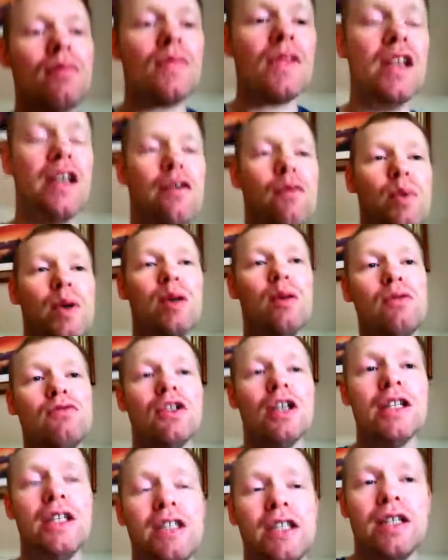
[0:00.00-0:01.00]
if we were
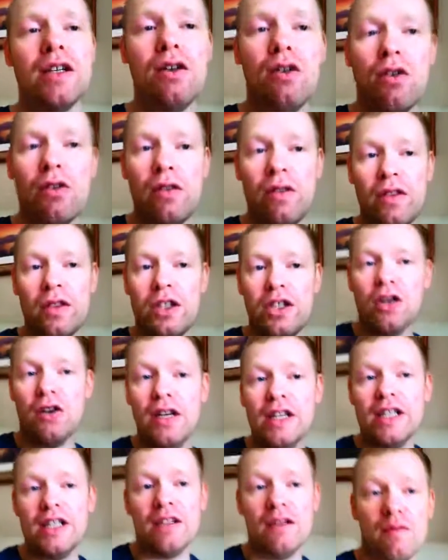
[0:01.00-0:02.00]
writing on the
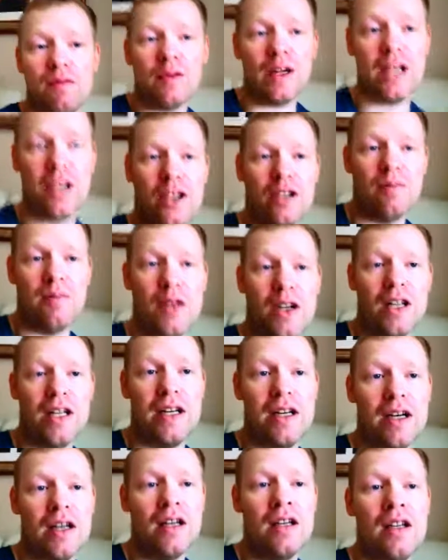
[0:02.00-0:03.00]
Dyson vacuum
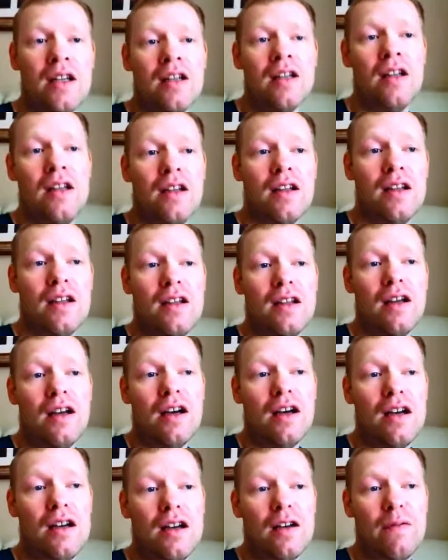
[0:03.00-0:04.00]
cleaner,
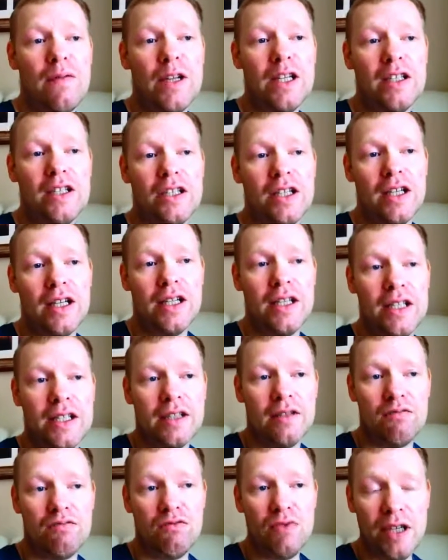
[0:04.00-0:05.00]
a feature
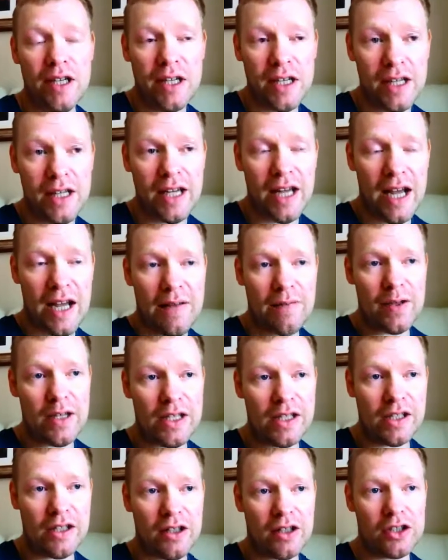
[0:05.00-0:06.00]
is really heavy
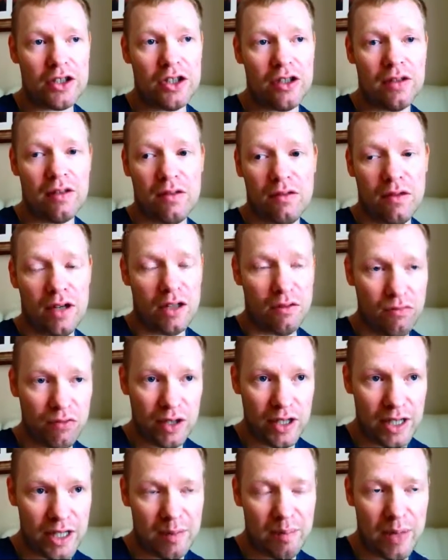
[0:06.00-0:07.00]
suction, like
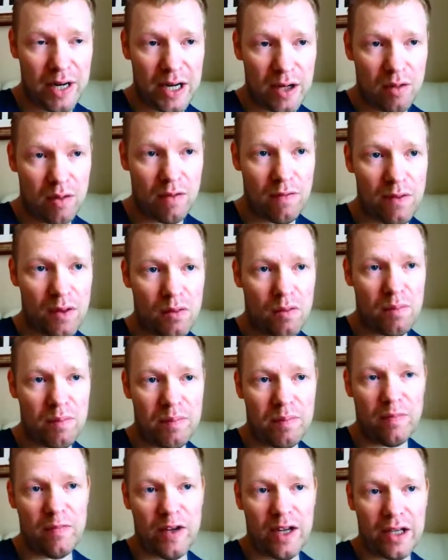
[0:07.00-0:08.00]
really powerful
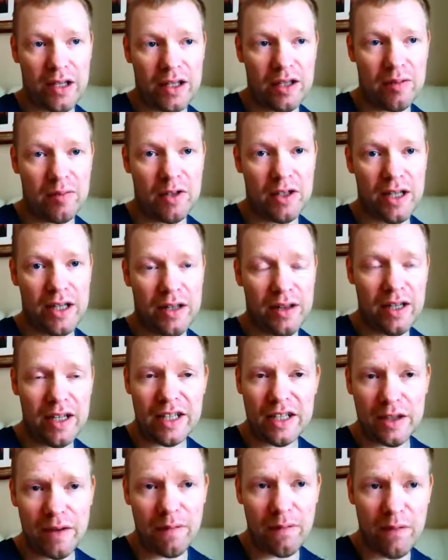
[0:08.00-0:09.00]
vacuum cleaner.
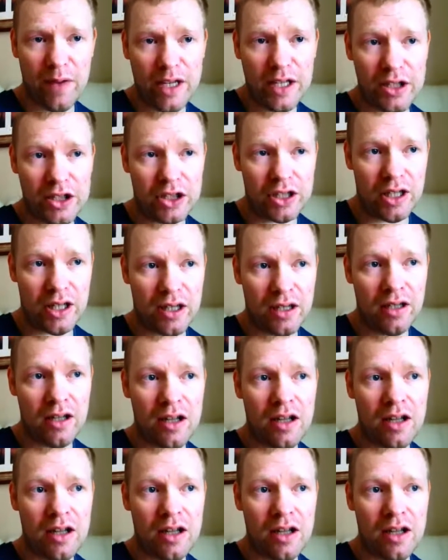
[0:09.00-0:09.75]
That's a feature.